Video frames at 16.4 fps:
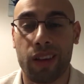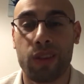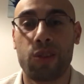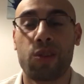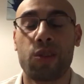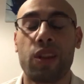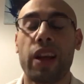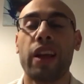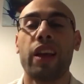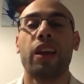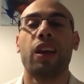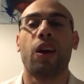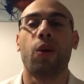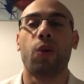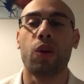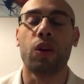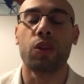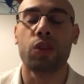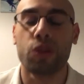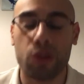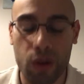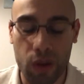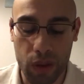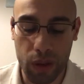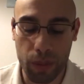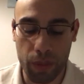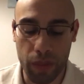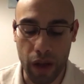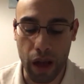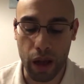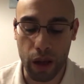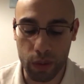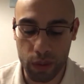Today I want to talk
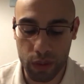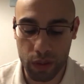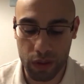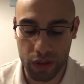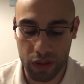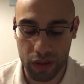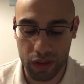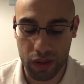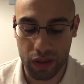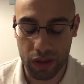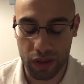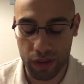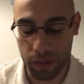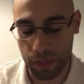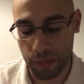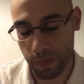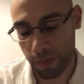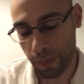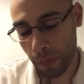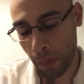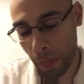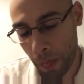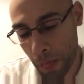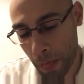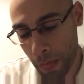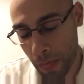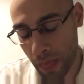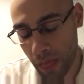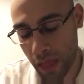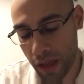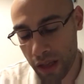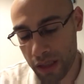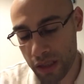about
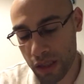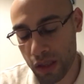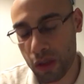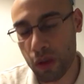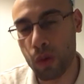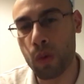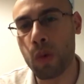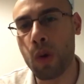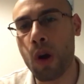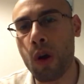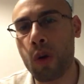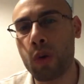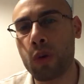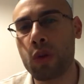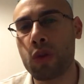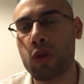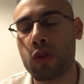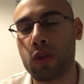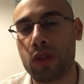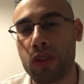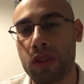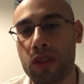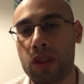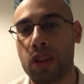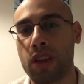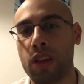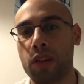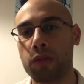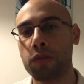this quote, still